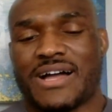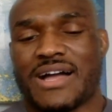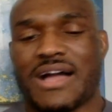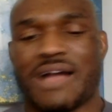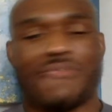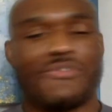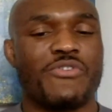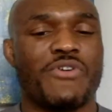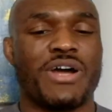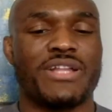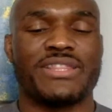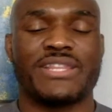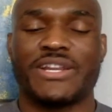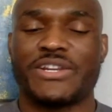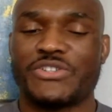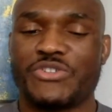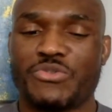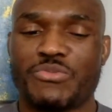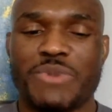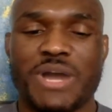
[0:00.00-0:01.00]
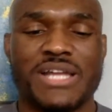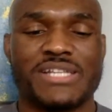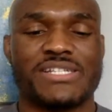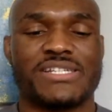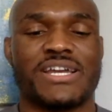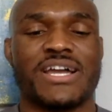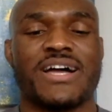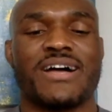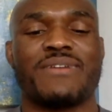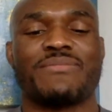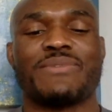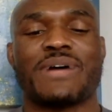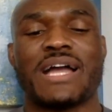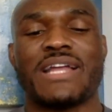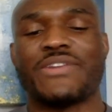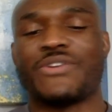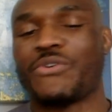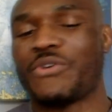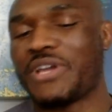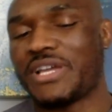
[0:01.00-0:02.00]
I'll go out there and do my job.
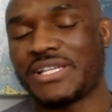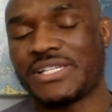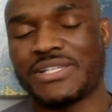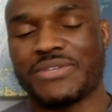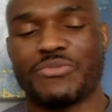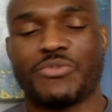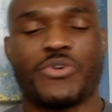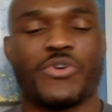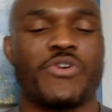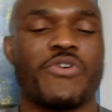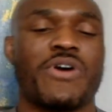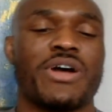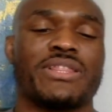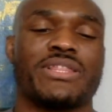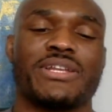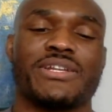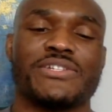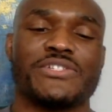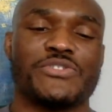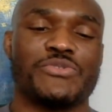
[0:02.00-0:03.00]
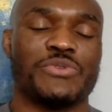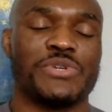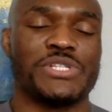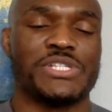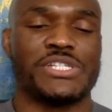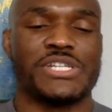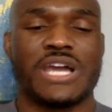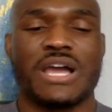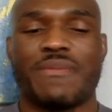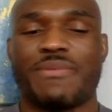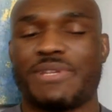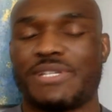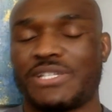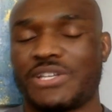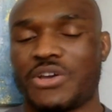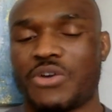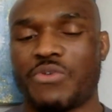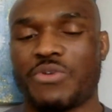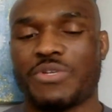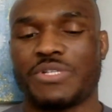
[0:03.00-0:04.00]
I know Izzy will go out there and do his job as
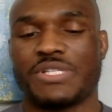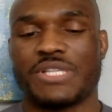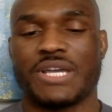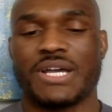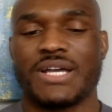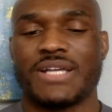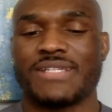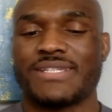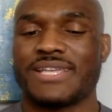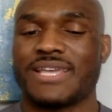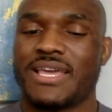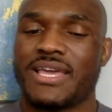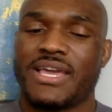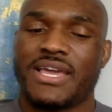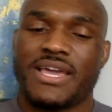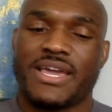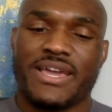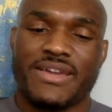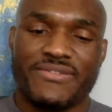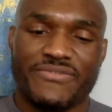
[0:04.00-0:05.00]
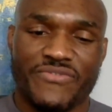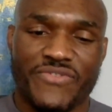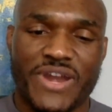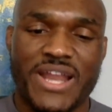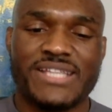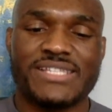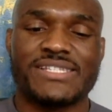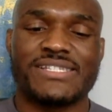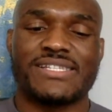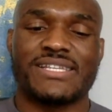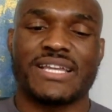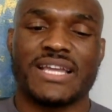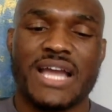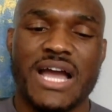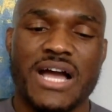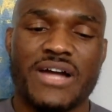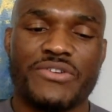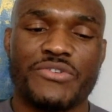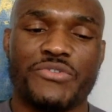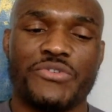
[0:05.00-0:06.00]
he always does. And Francis
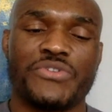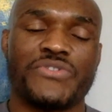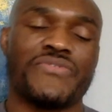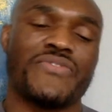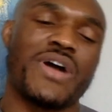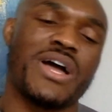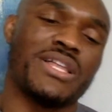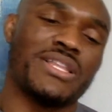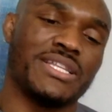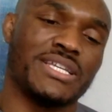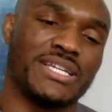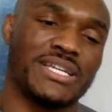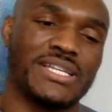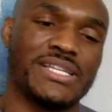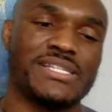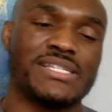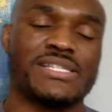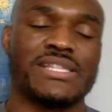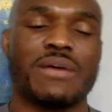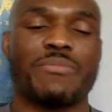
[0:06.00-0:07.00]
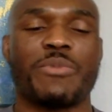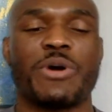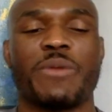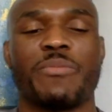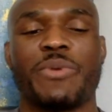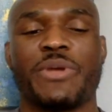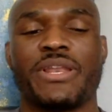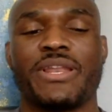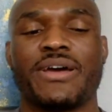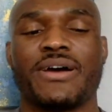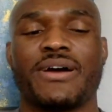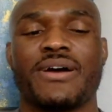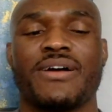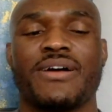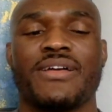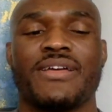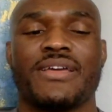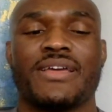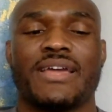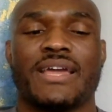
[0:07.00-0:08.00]
Ngannou is finally going to step up and
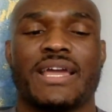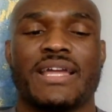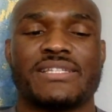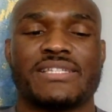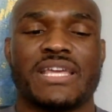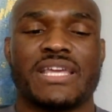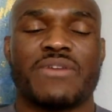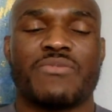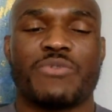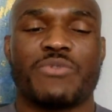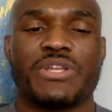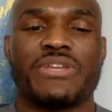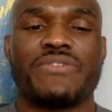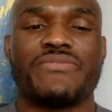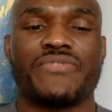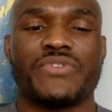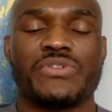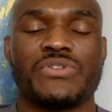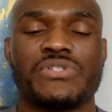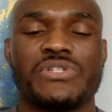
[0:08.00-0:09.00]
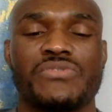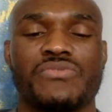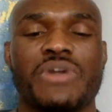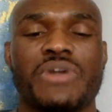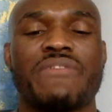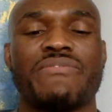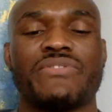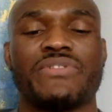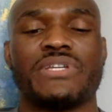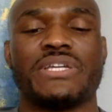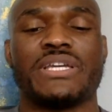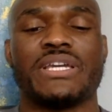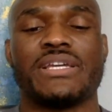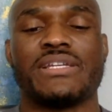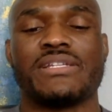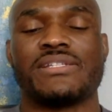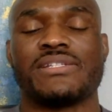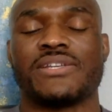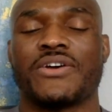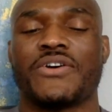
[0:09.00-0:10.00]
take what he feels is rightfully
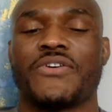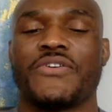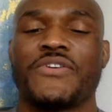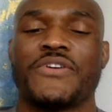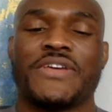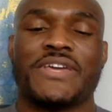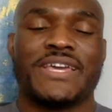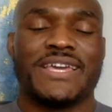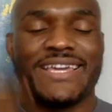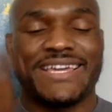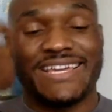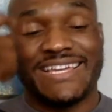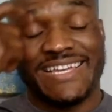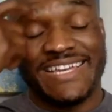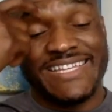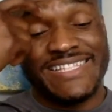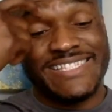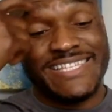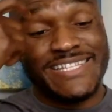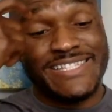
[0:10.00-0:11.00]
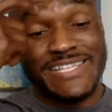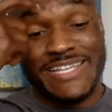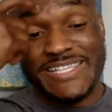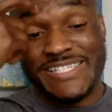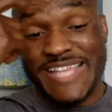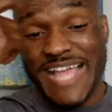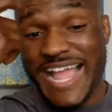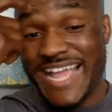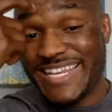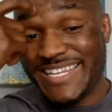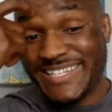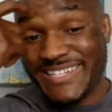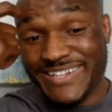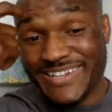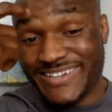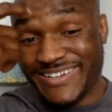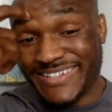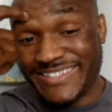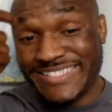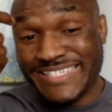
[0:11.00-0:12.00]
his. So it's exciting.
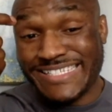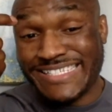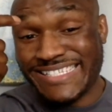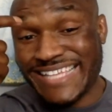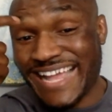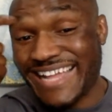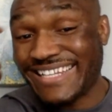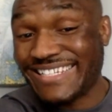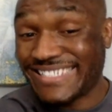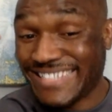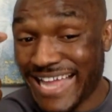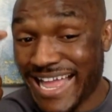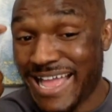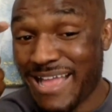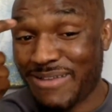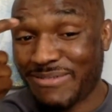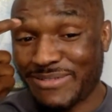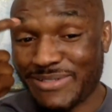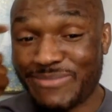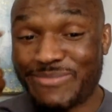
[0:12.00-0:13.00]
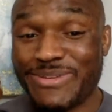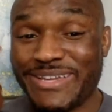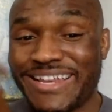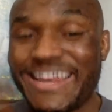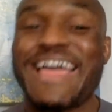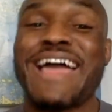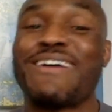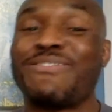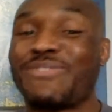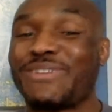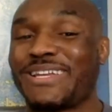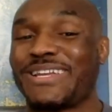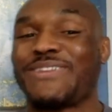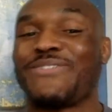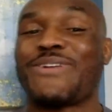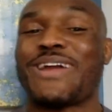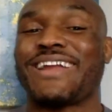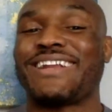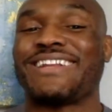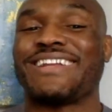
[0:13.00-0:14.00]
It's exciting times to be an
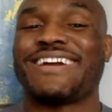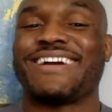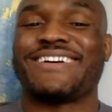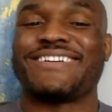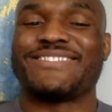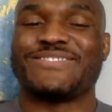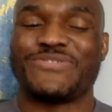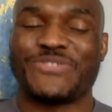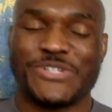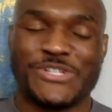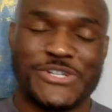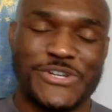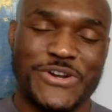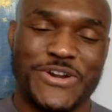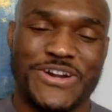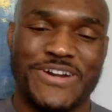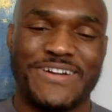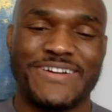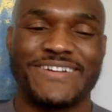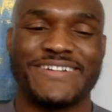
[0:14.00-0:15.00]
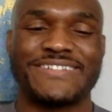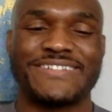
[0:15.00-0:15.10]
African right now, for sure.